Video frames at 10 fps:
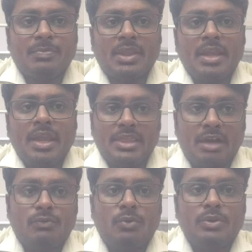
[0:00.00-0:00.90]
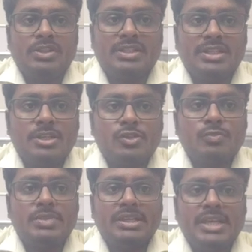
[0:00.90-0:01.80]
therefore it needs to be
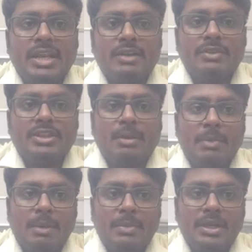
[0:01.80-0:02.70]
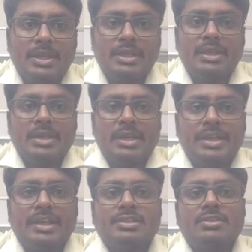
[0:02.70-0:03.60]
linked with the memory,
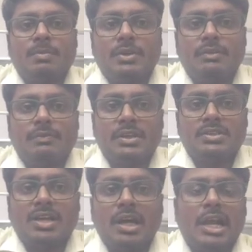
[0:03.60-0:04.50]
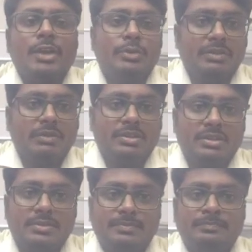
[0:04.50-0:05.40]
extra peripherals or I/O devices.